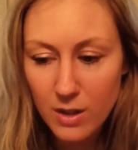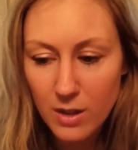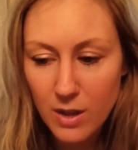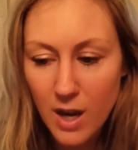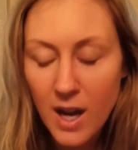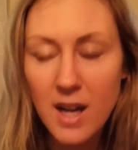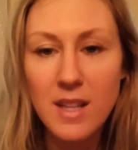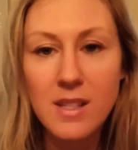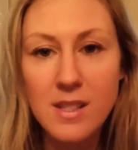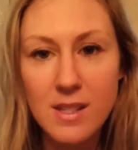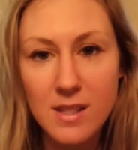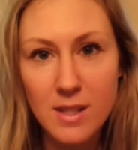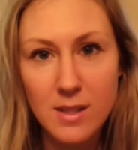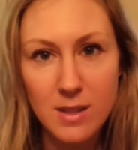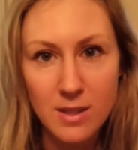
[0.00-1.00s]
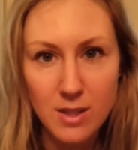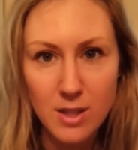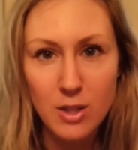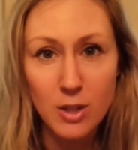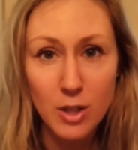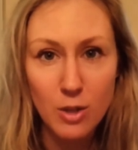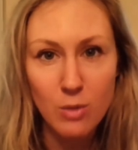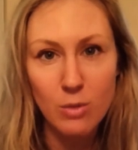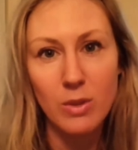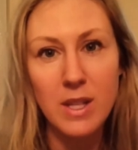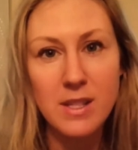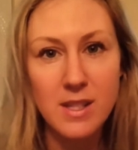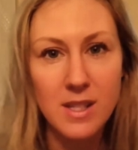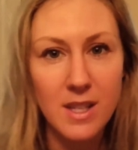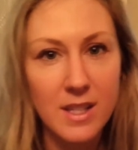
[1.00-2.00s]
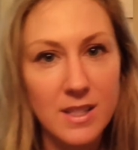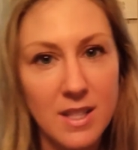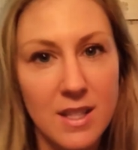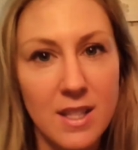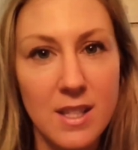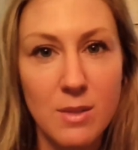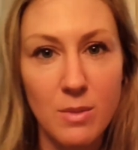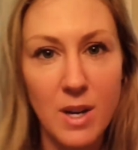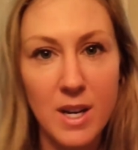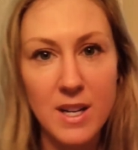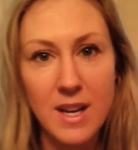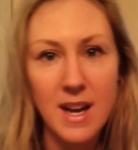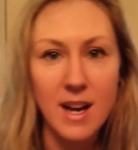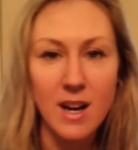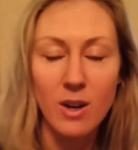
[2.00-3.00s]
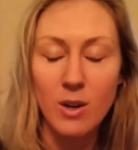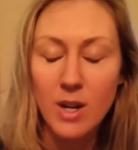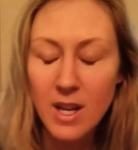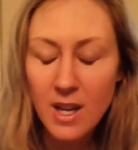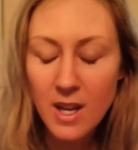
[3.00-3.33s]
us, this you listening to this right now,